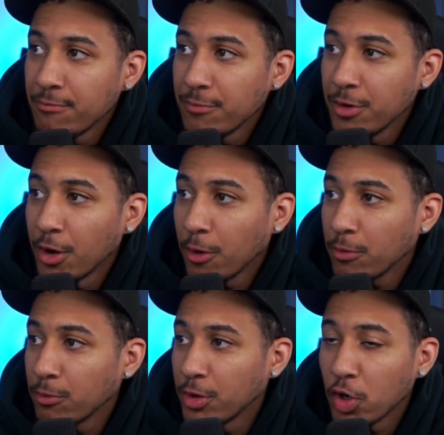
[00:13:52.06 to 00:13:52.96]
you know,
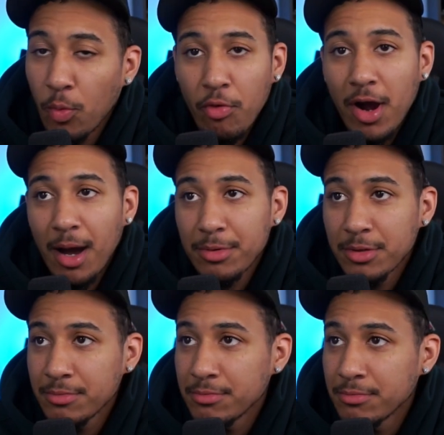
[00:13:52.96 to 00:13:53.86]
with no
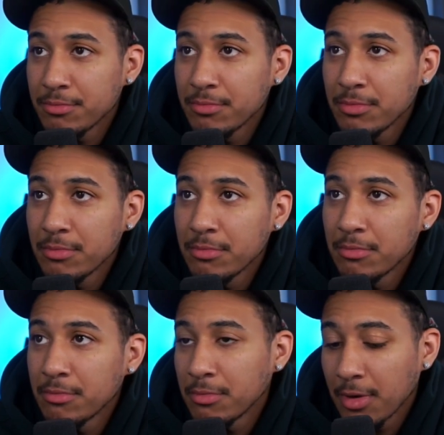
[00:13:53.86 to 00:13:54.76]
problem.
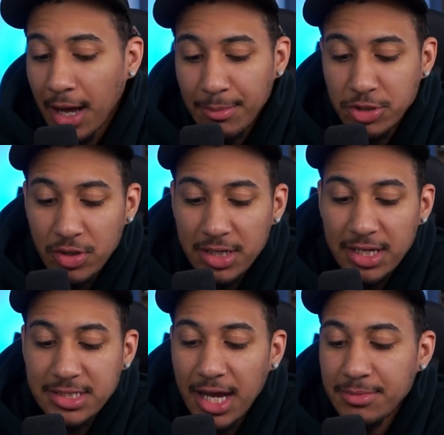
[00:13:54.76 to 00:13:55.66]
I'm sure
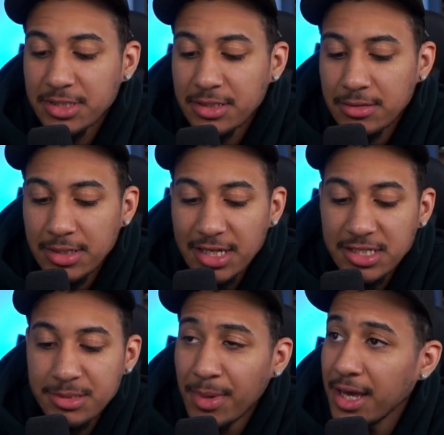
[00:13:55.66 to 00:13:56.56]
Klay Thompson, that's
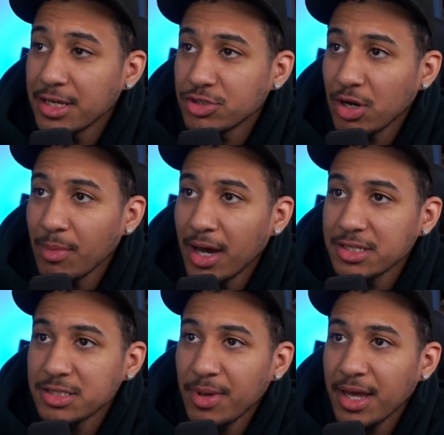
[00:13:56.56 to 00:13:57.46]
his man. Draymond
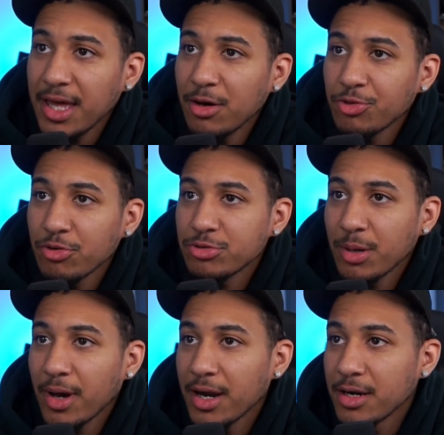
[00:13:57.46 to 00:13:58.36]
is his man. He ain't going to throw
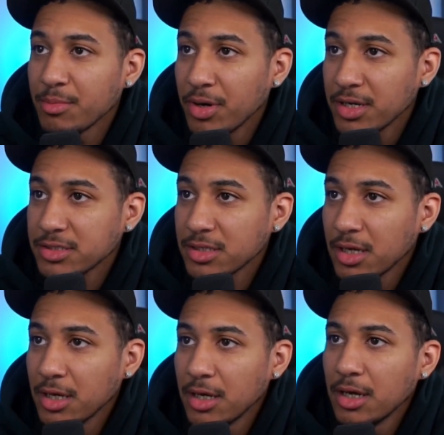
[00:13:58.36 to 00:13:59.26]
Draymond on the bus.
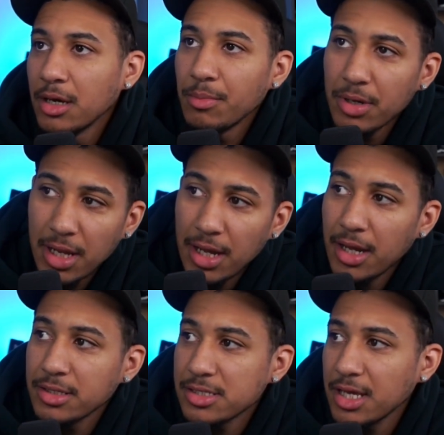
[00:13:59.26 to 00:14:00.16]
But, hey,
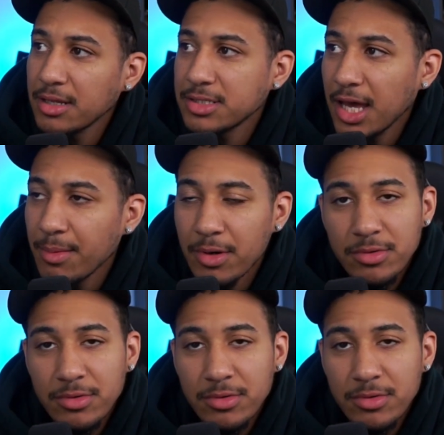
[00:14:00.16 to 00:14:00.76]
at the same time, man,